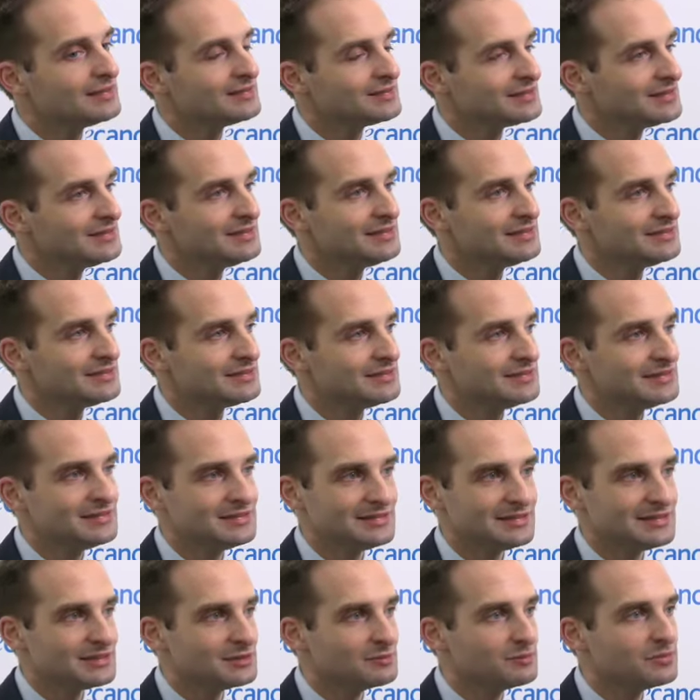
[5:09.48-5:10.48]

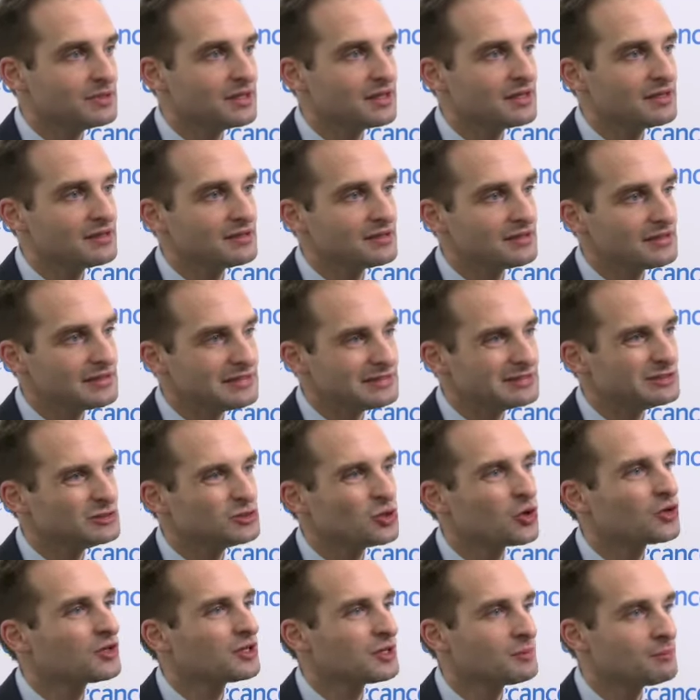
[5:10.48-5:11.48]
CTCs in the blood is
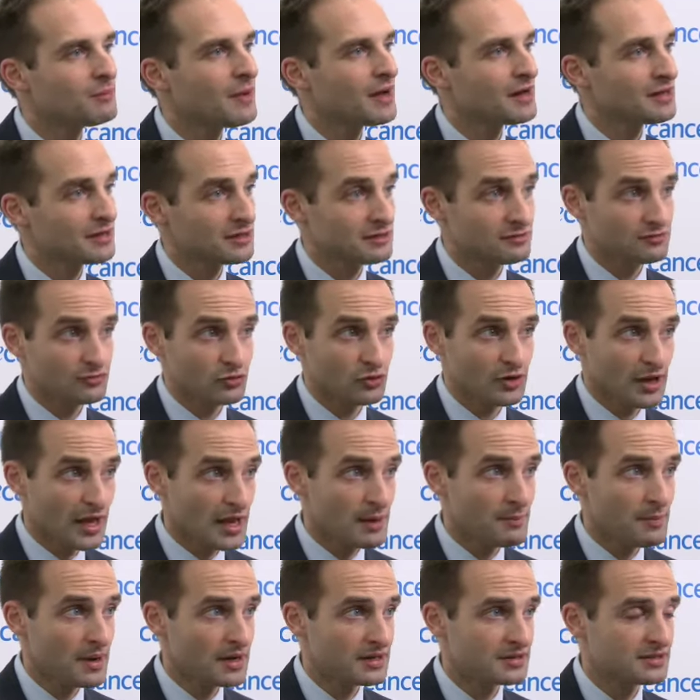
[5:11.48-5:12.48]
not a marker for
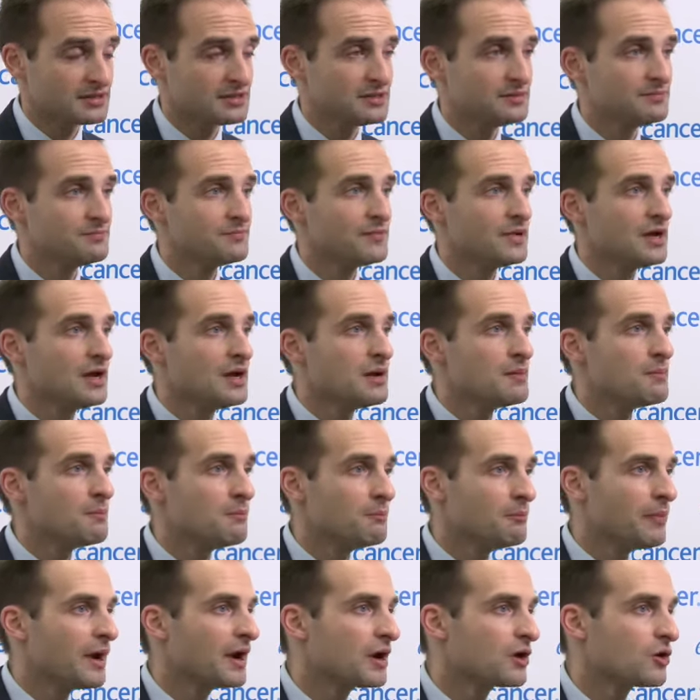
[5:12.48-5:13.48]
MRD.
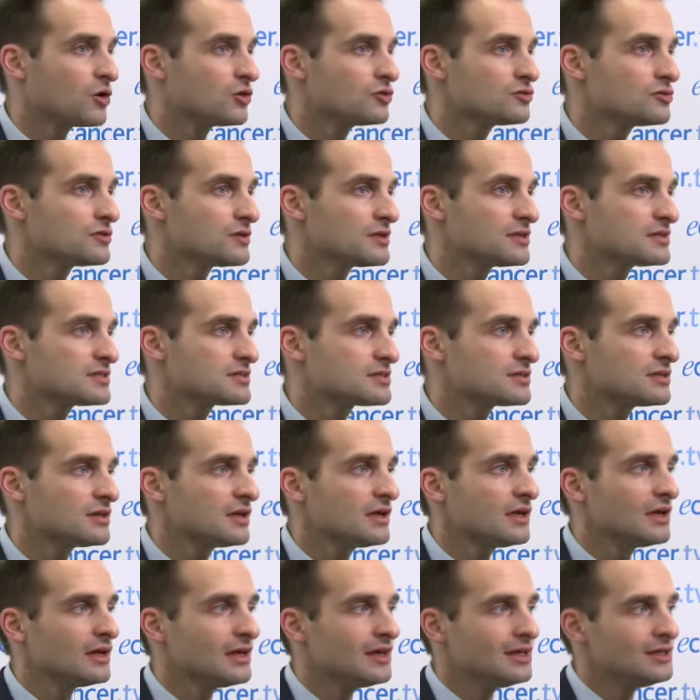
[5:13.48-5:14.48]
By contrast,
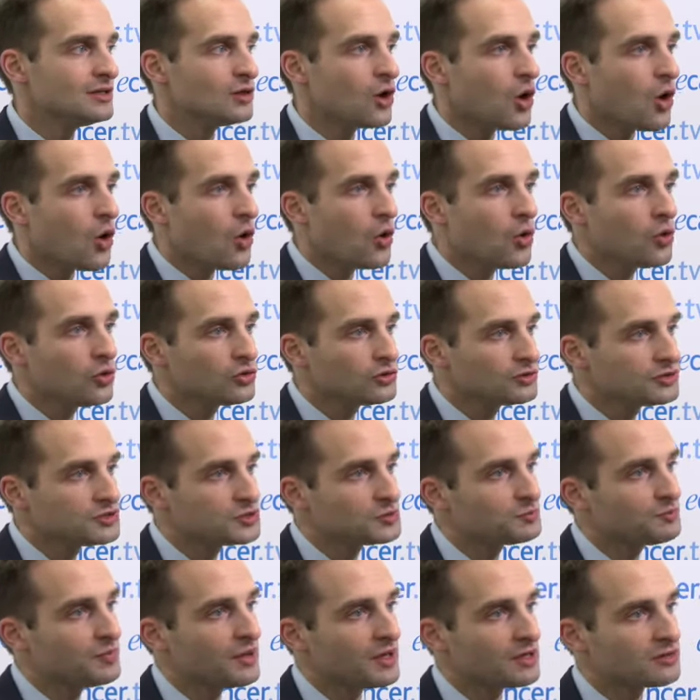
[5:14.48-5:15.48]
in all the
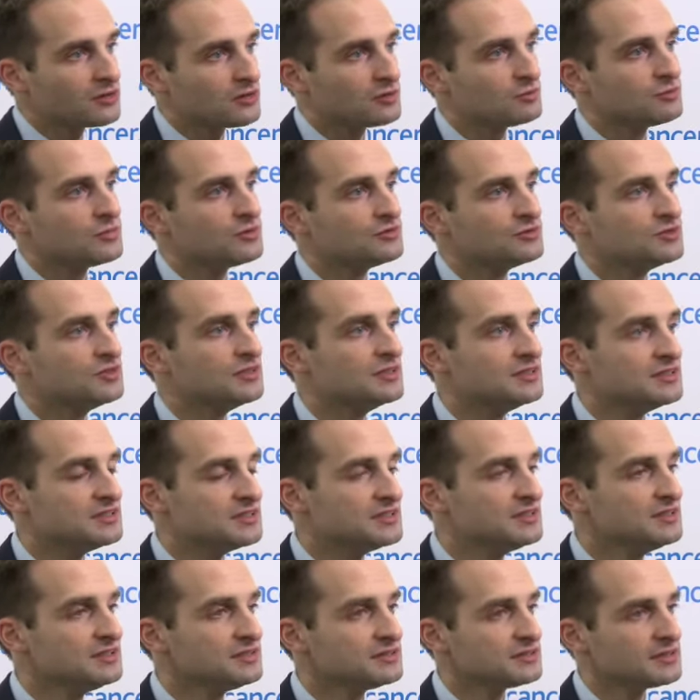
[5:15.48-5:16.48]
spectrum of the
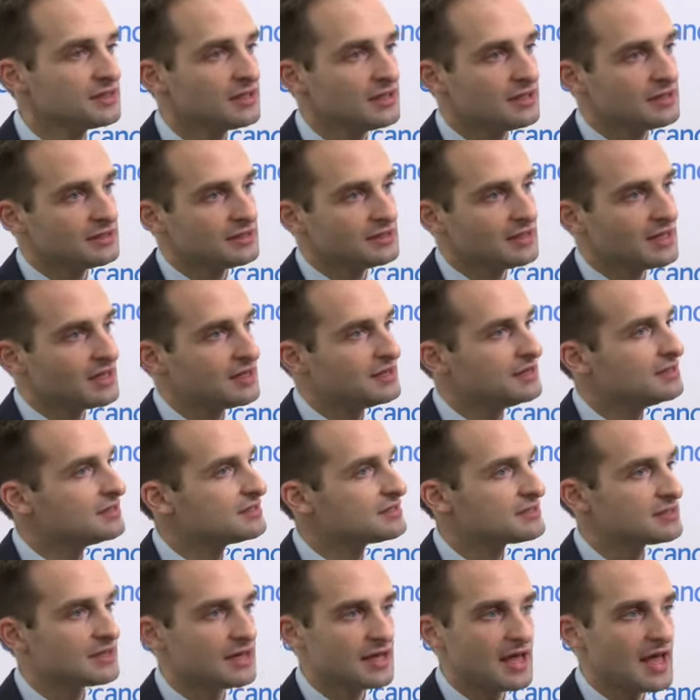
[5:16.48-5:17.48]
disease, that
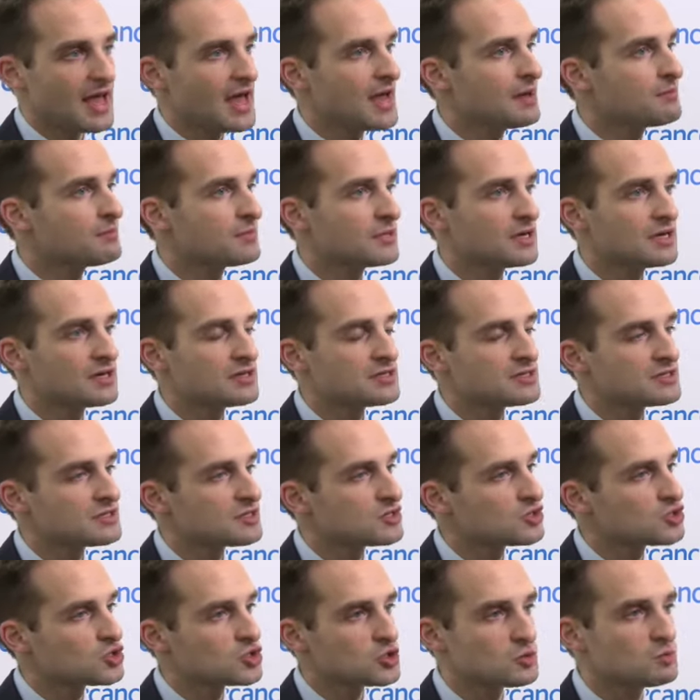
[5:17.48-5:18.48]
is
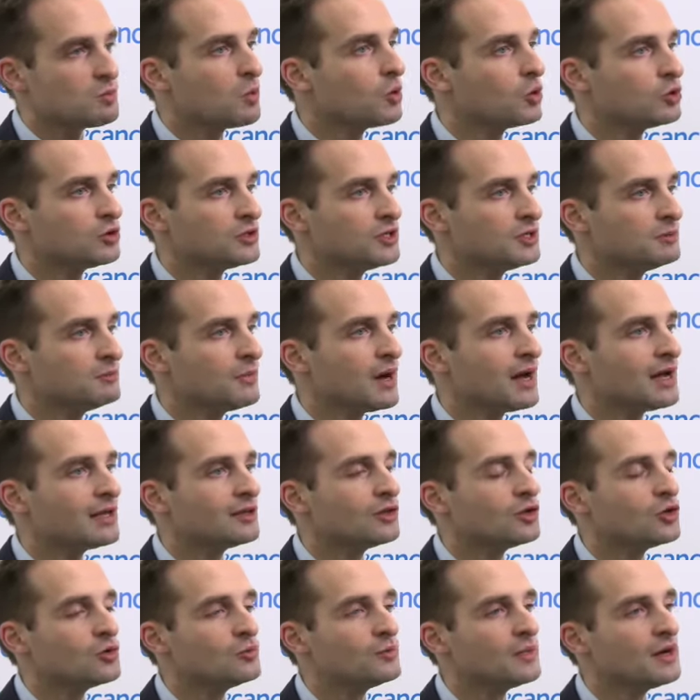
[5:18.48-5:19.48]
MGUS, smoldering
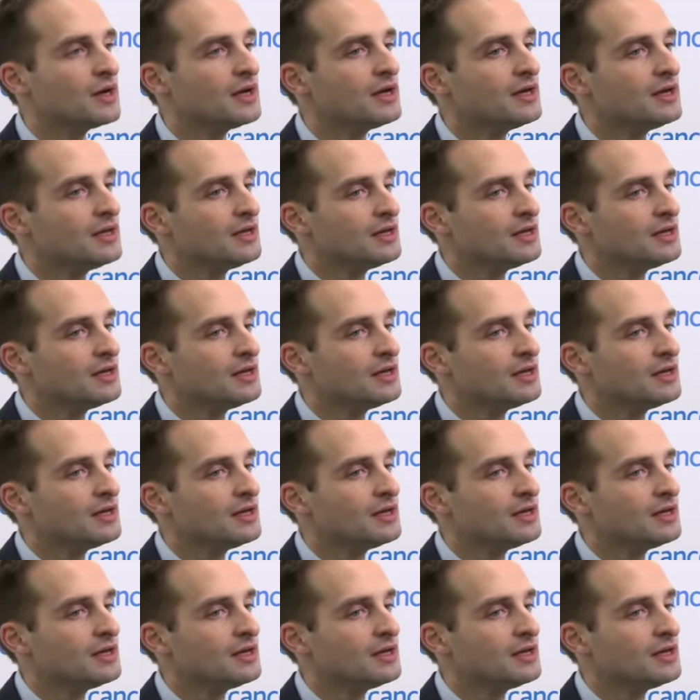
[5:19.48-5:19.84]
myeloma,